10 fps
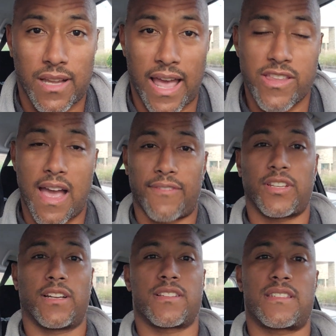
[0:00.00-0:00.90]
And you have
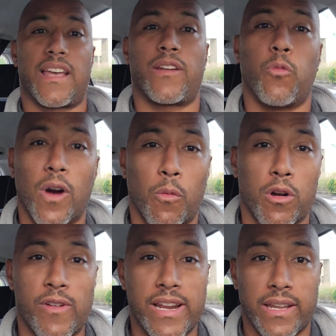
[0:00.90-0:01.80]
to understand what we're
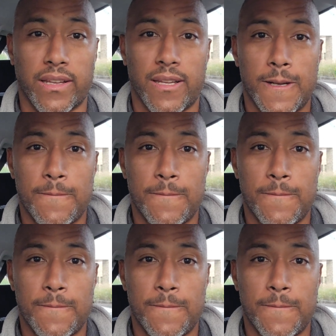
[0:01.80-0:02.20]
reading